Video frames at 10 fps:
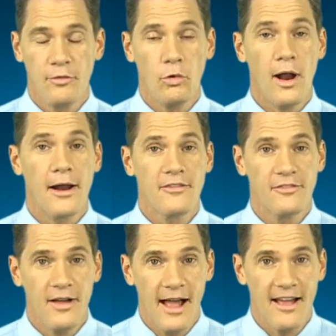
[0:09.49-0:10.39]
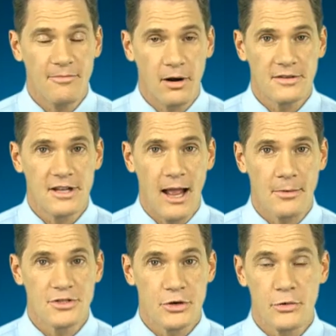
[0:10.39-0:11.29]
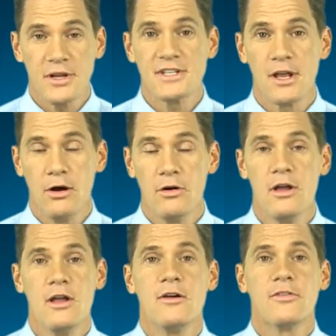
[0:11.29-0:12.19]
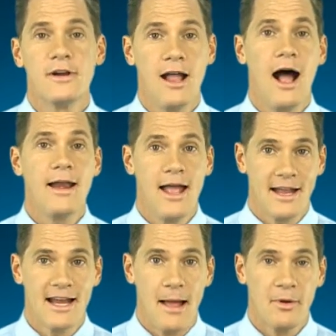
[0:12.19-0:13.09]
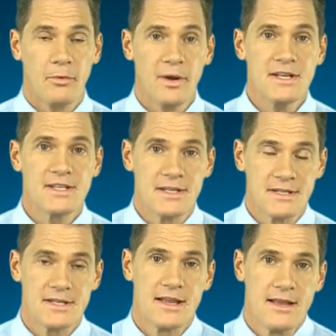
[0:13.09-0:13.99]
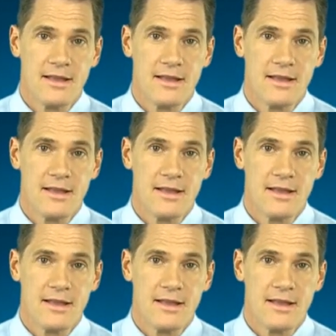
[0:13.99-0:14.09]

four out of five part-timers are doing so for non-economic reasons.